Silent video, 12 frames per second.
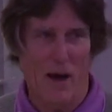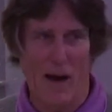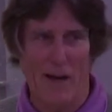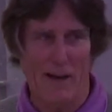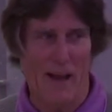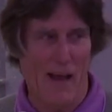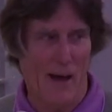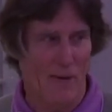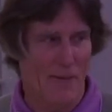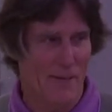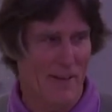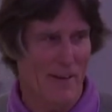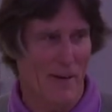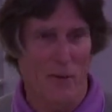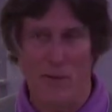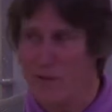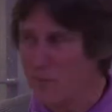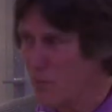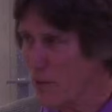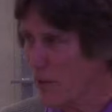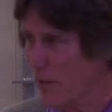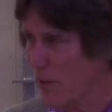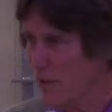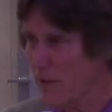All right now. That's pretty
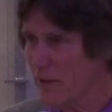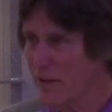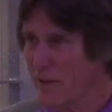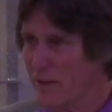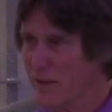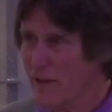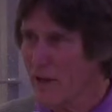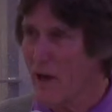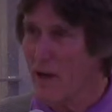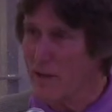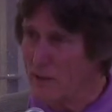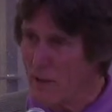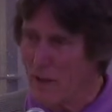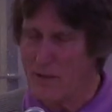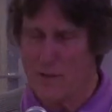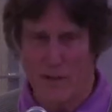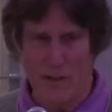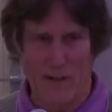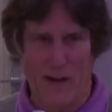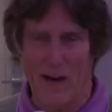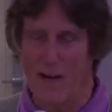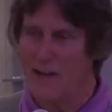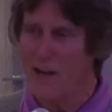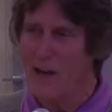good. Uh, that's, that's good. All
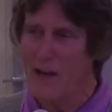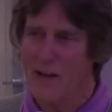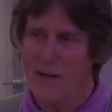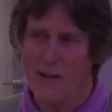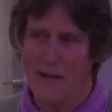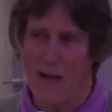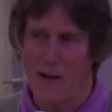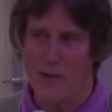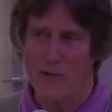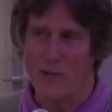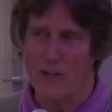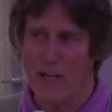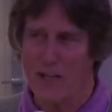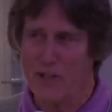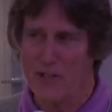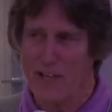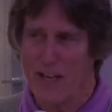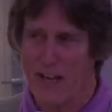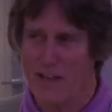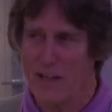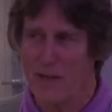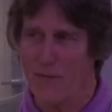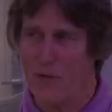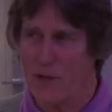right. Now, stay
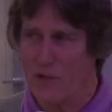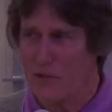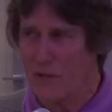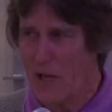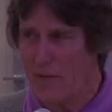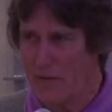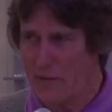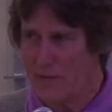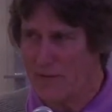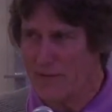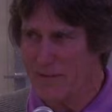standing if you hit seven.